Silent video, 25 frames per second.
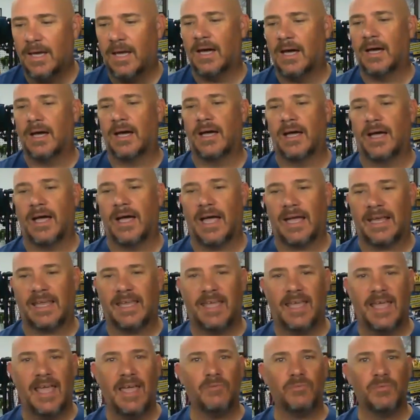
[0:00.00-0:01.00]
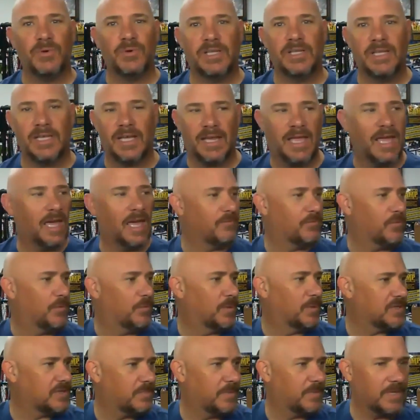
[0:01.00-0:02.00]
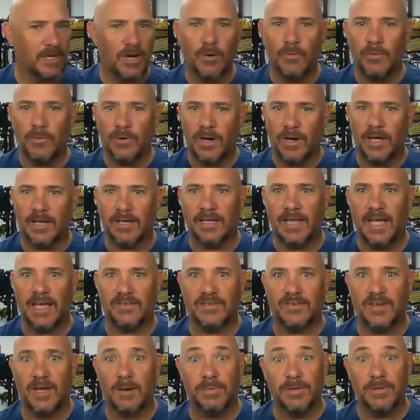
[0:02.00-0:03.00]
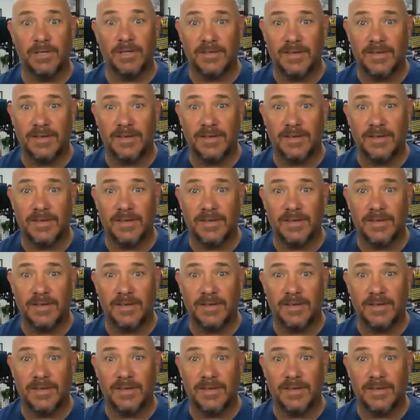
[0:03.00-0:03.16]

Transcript: I can't really account for what's been going on the last couple